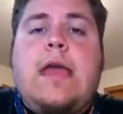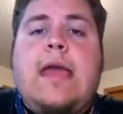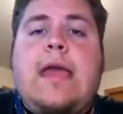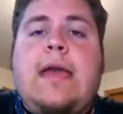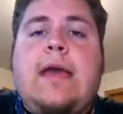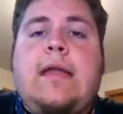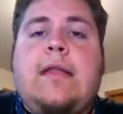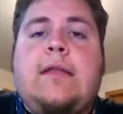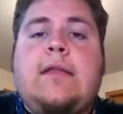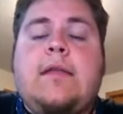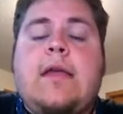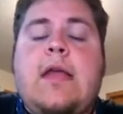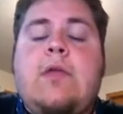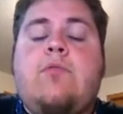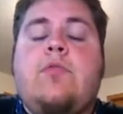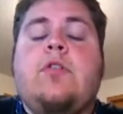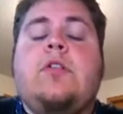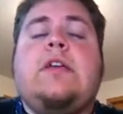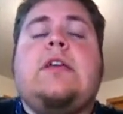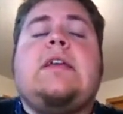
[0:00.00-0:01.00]
and
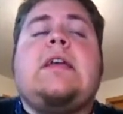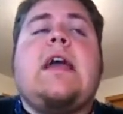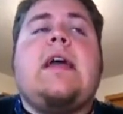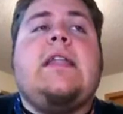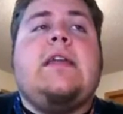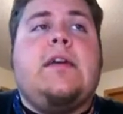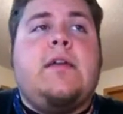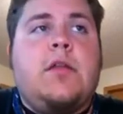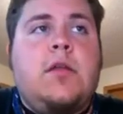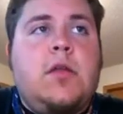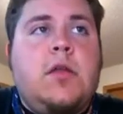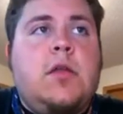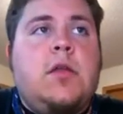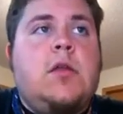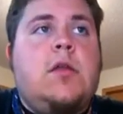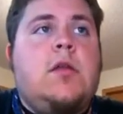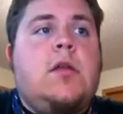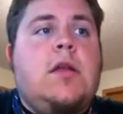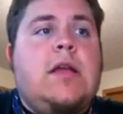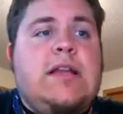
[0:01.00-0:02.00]
really kind of
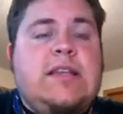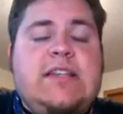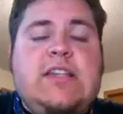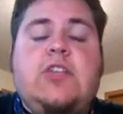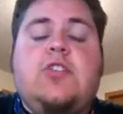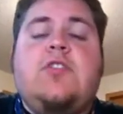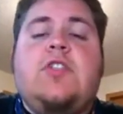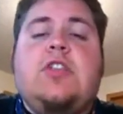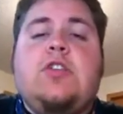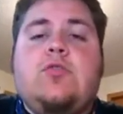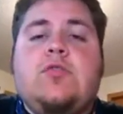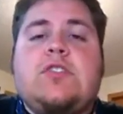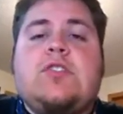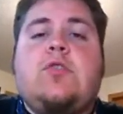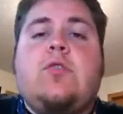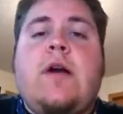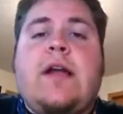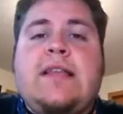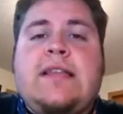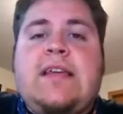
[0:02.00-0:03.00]
continue the new
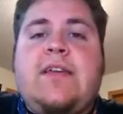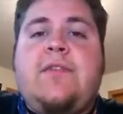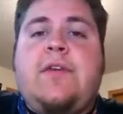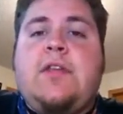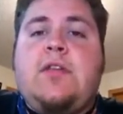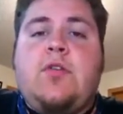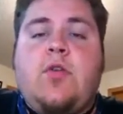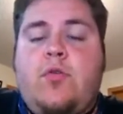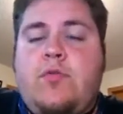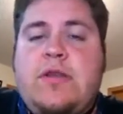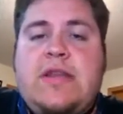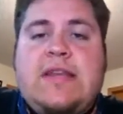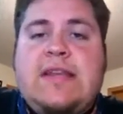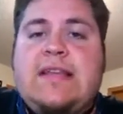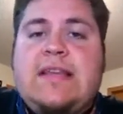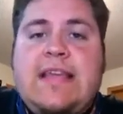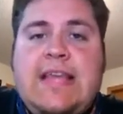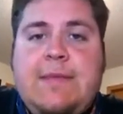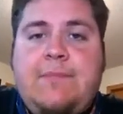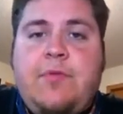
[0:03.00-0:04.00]
school idea that you don't need
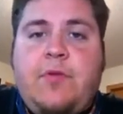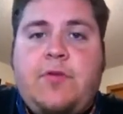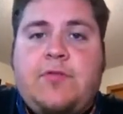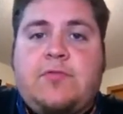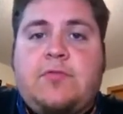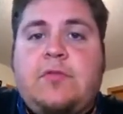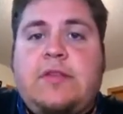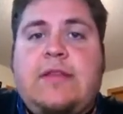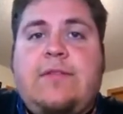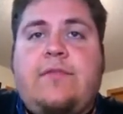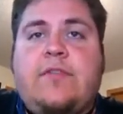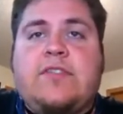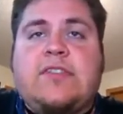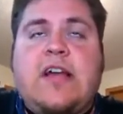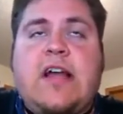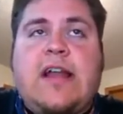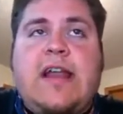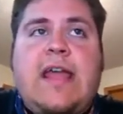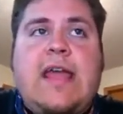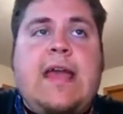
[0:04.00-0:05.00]
to keep those
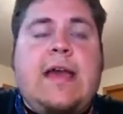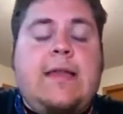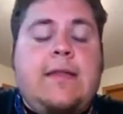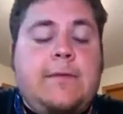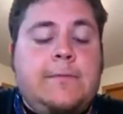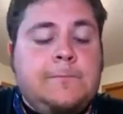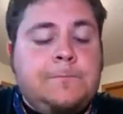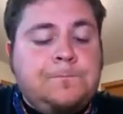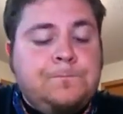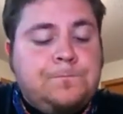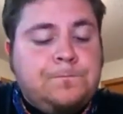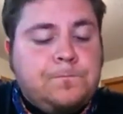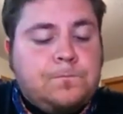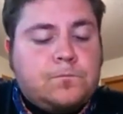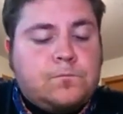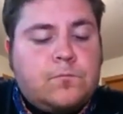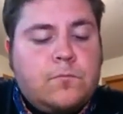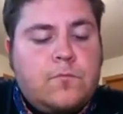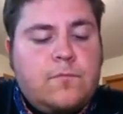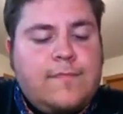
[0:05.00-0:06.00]
relievers on hand.
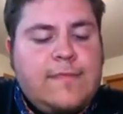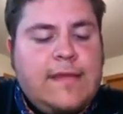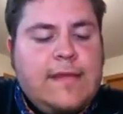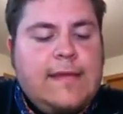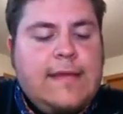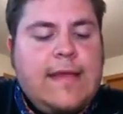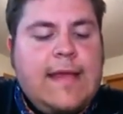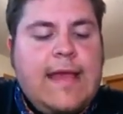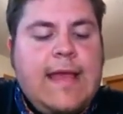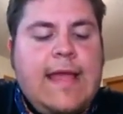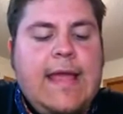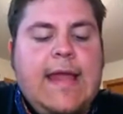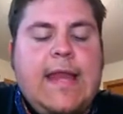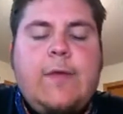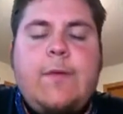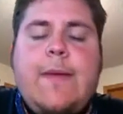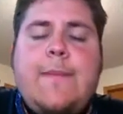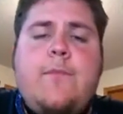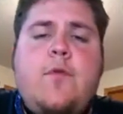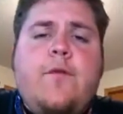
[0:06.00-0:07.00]

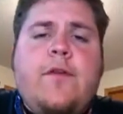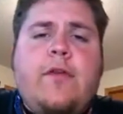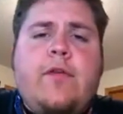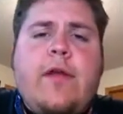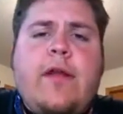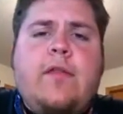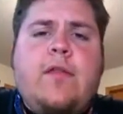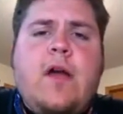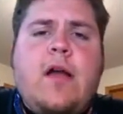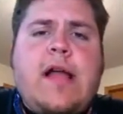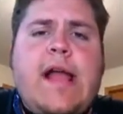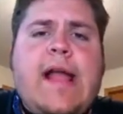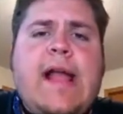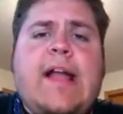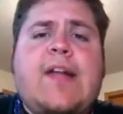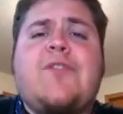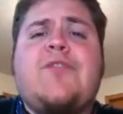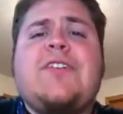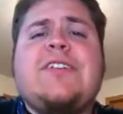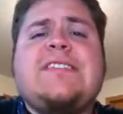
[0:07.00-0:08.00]
Anyway, moving right along, I
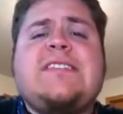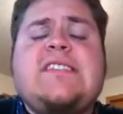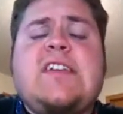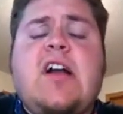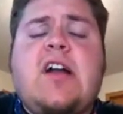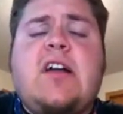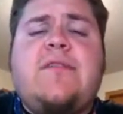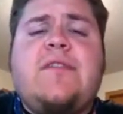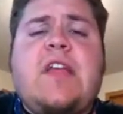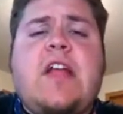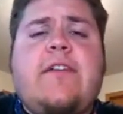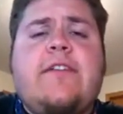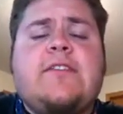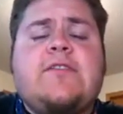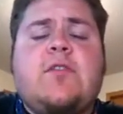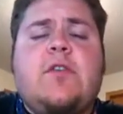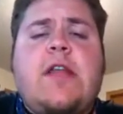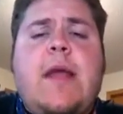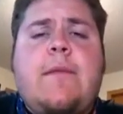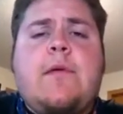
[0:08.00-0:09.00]
got Chris Young of the
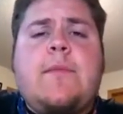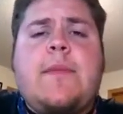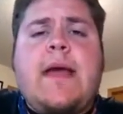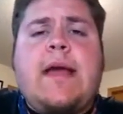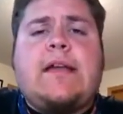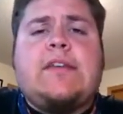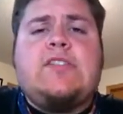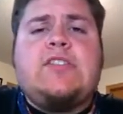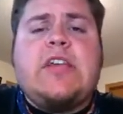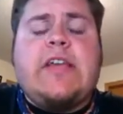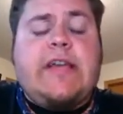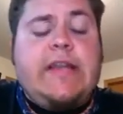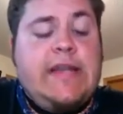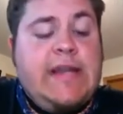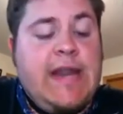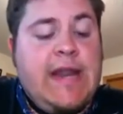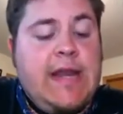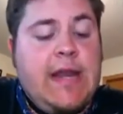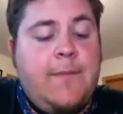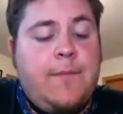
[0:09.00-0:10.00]
Arizona Diamondbacks checking
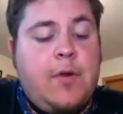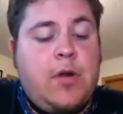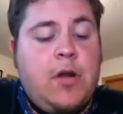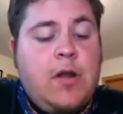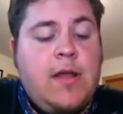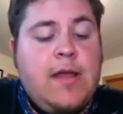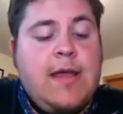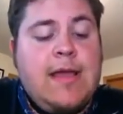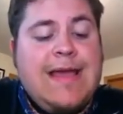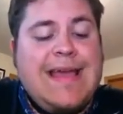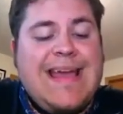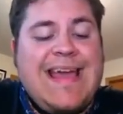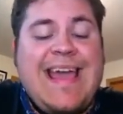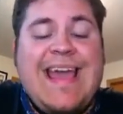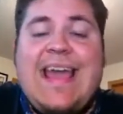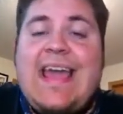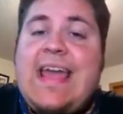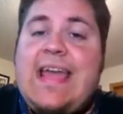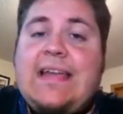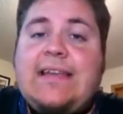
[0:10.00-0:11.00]
in at number
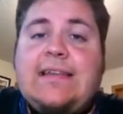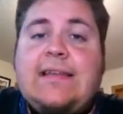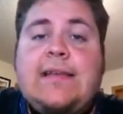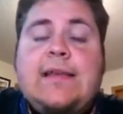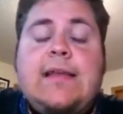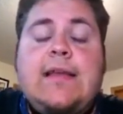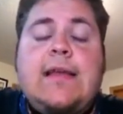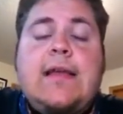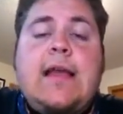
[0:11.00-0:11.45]
8.